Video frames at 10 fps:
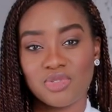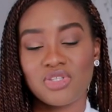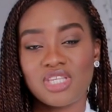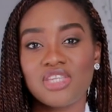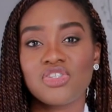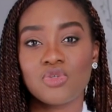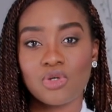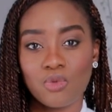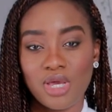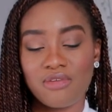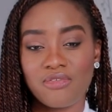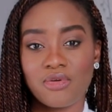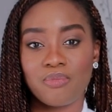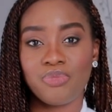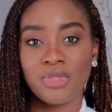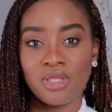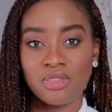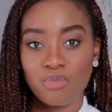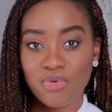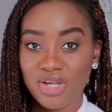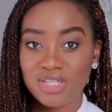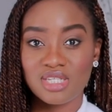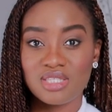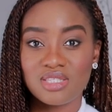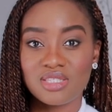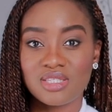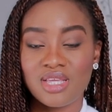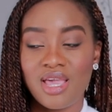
So it takes you away from the presence